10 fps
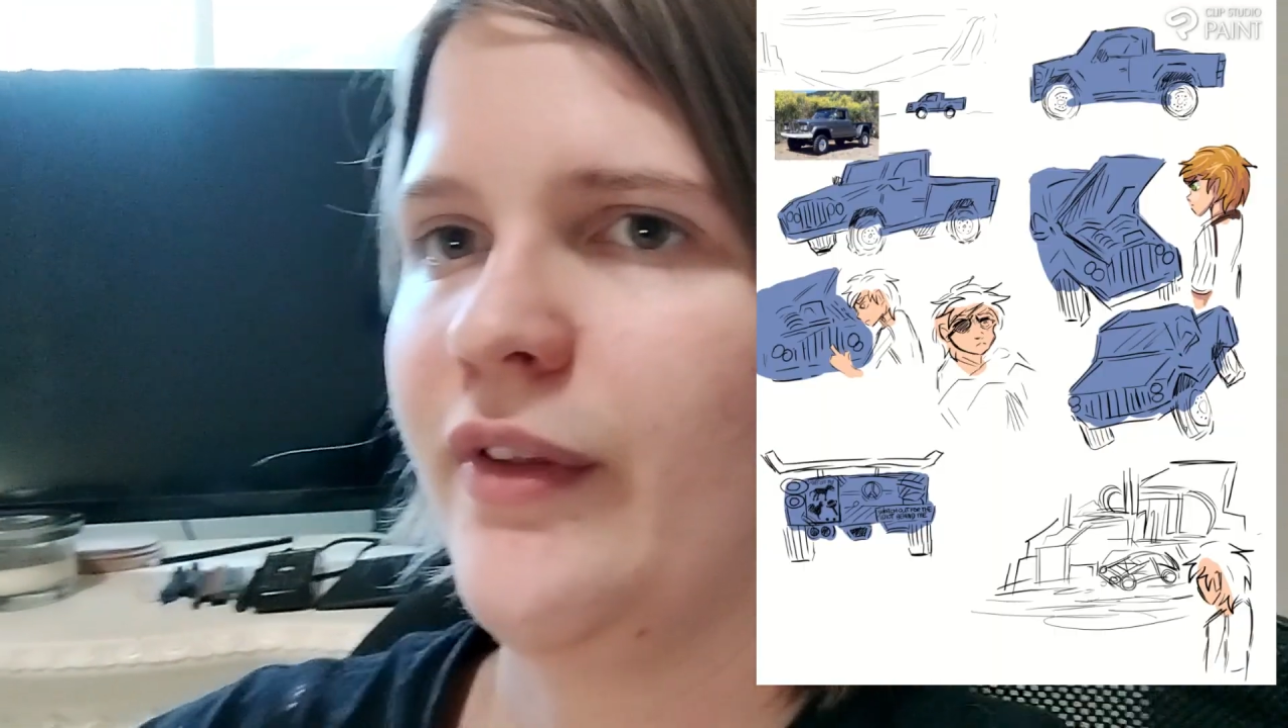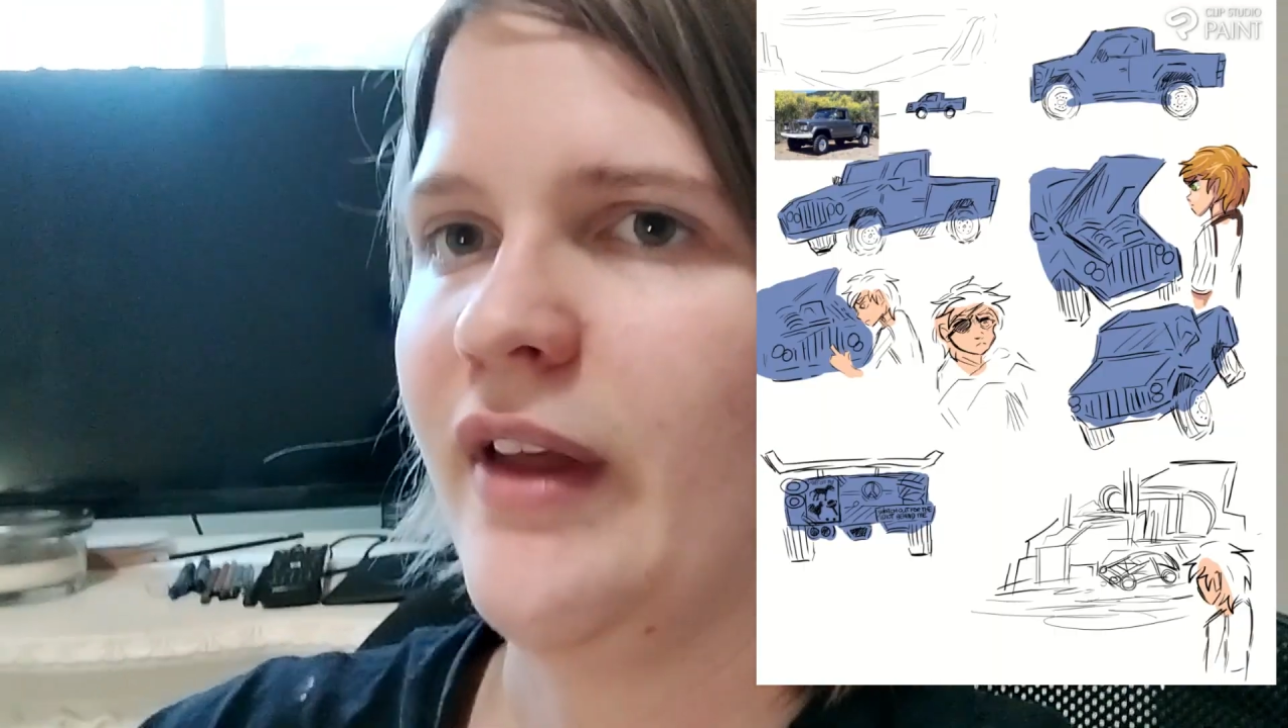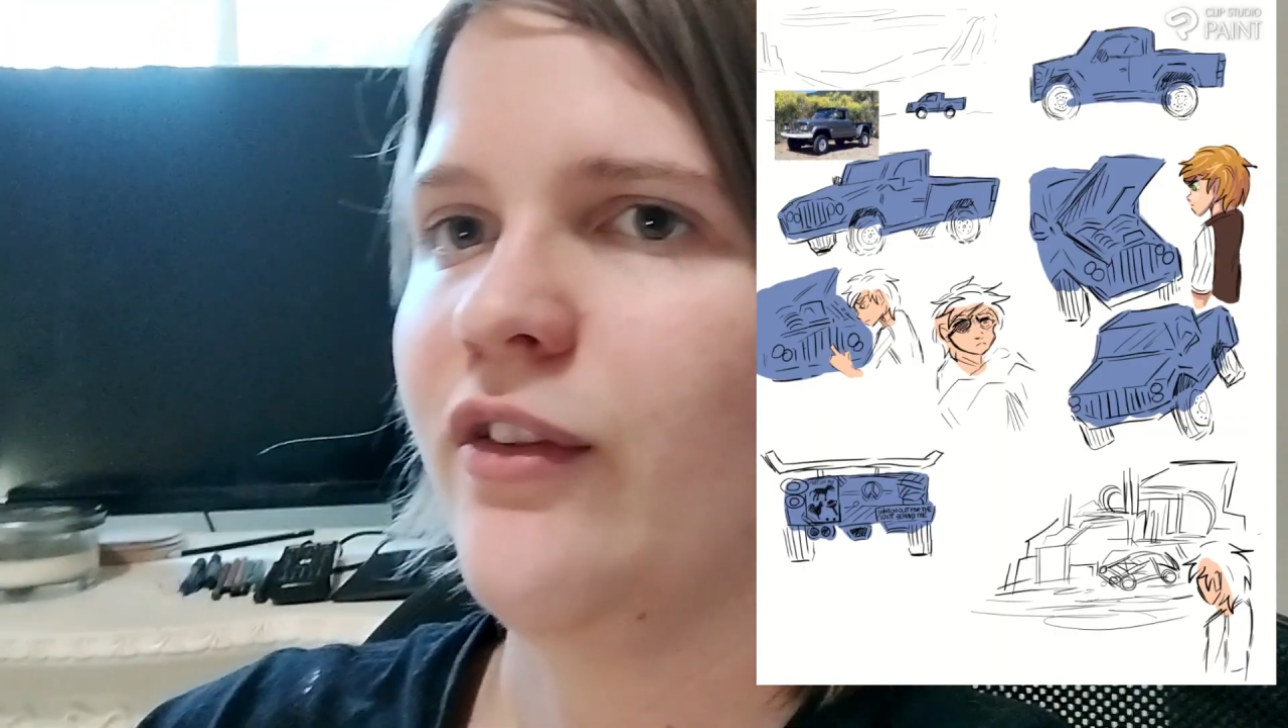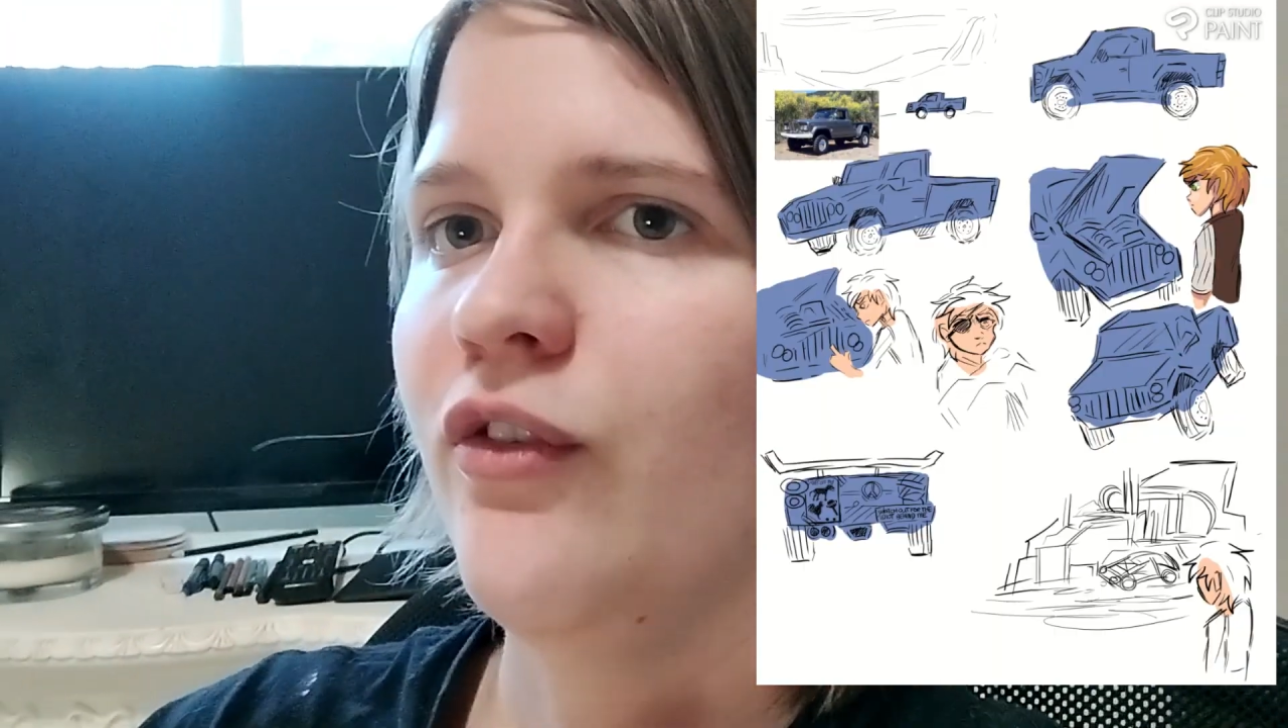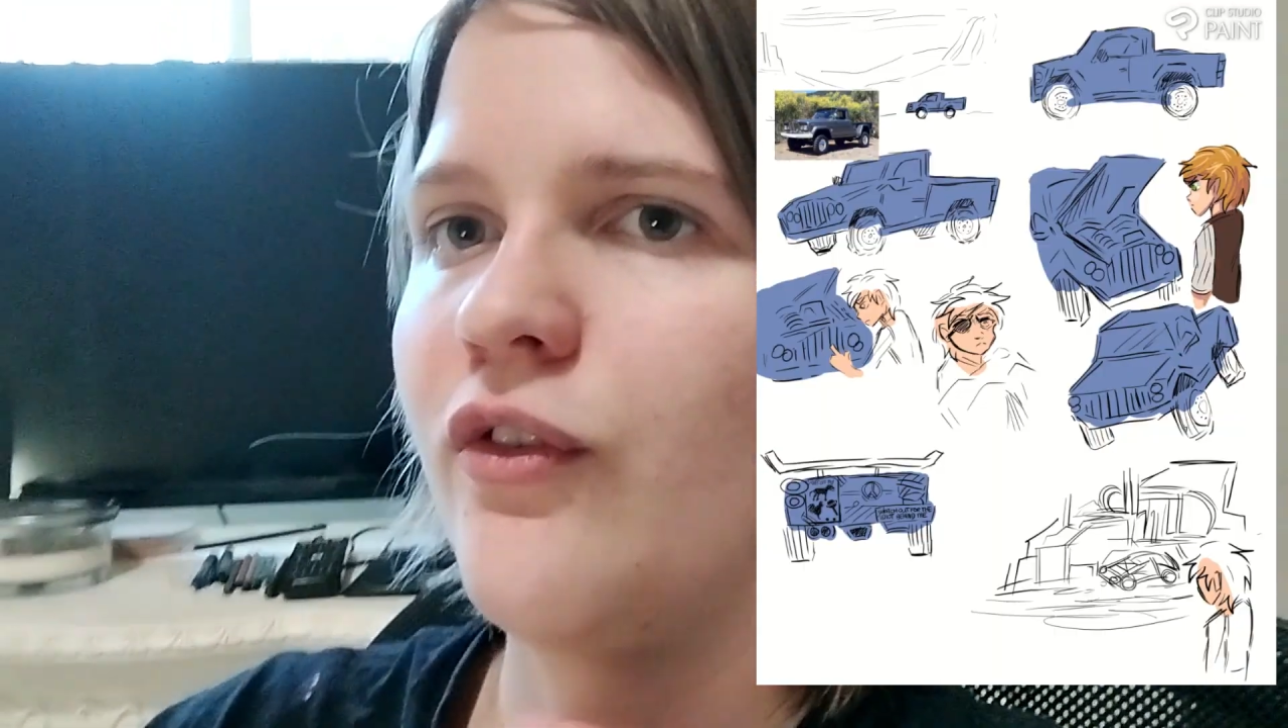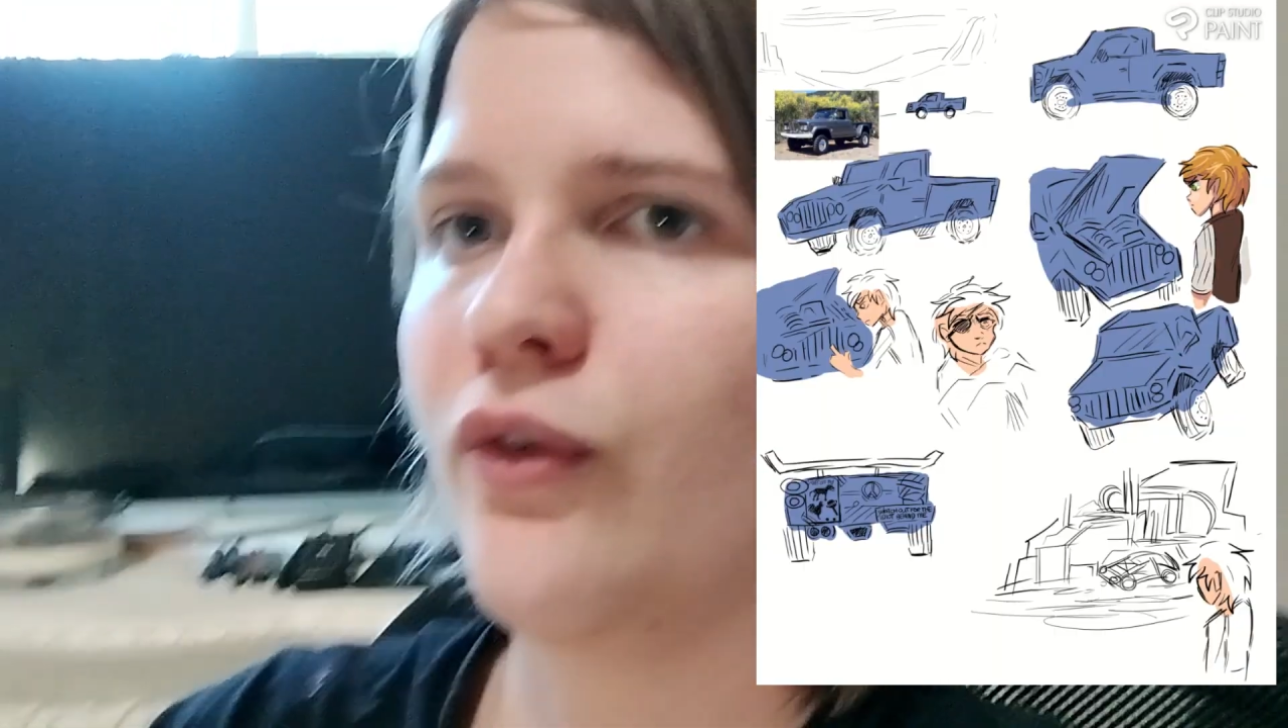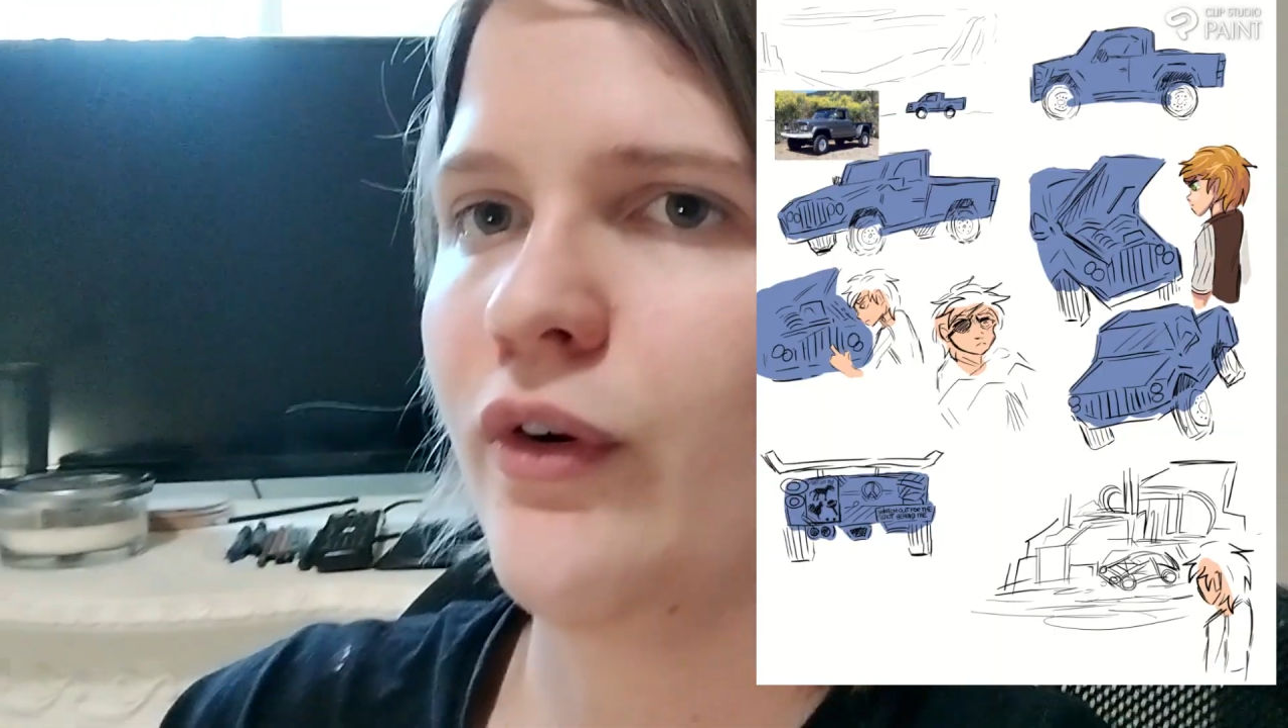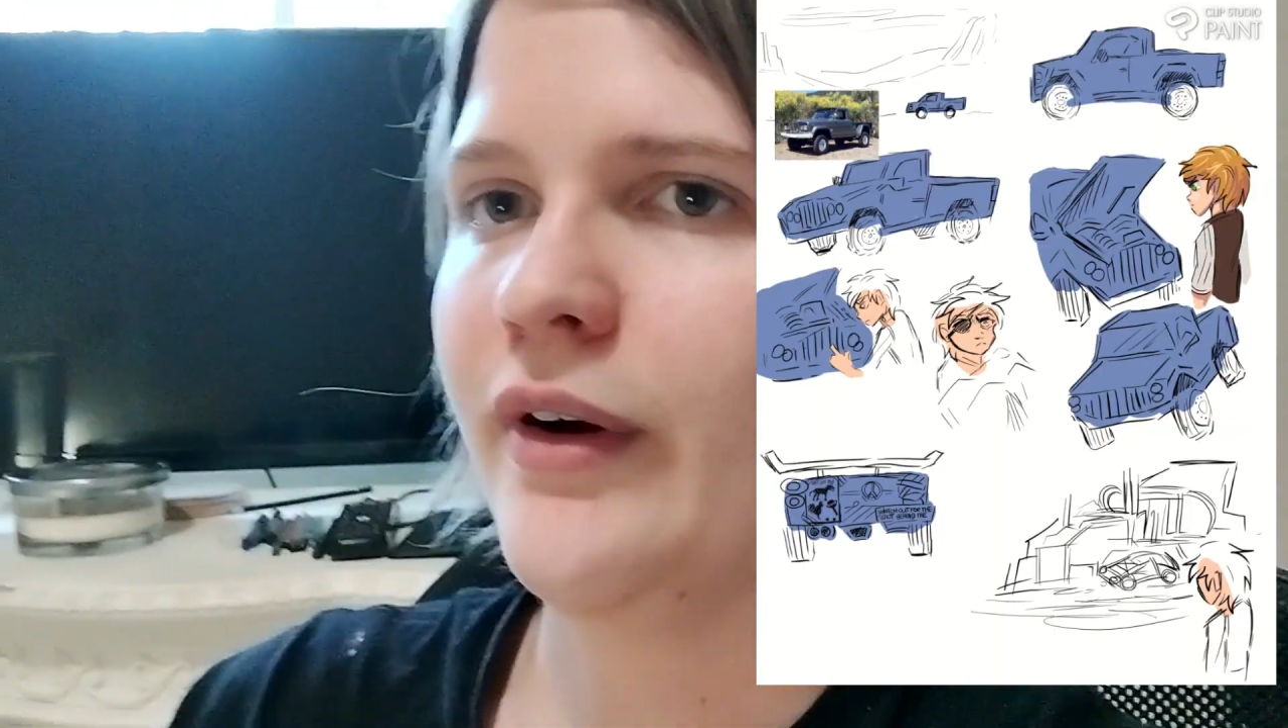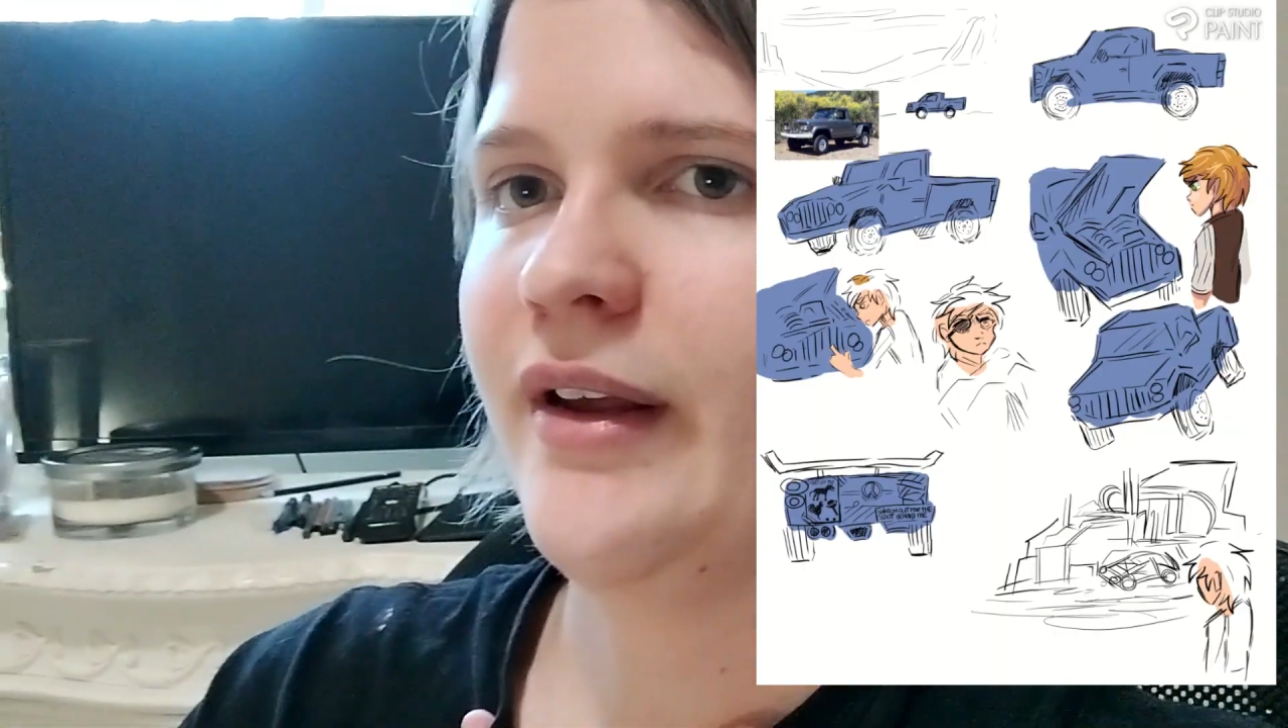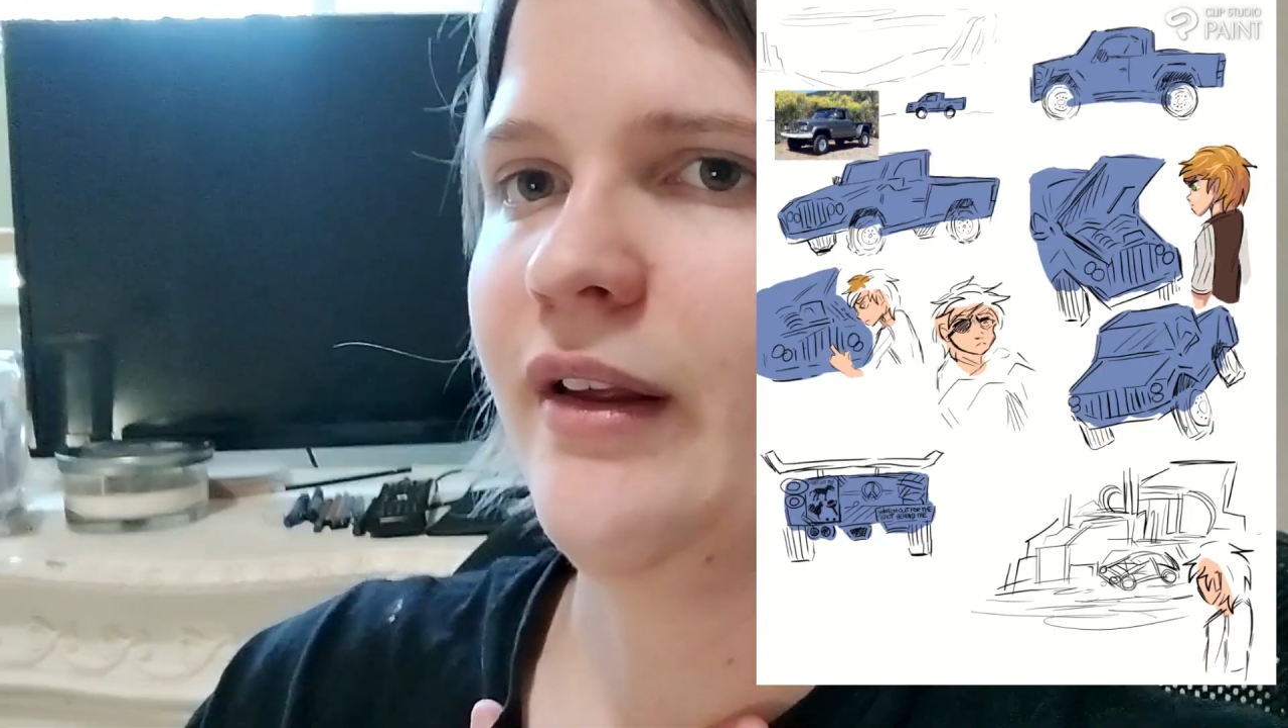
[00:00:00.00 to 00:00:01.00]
that the story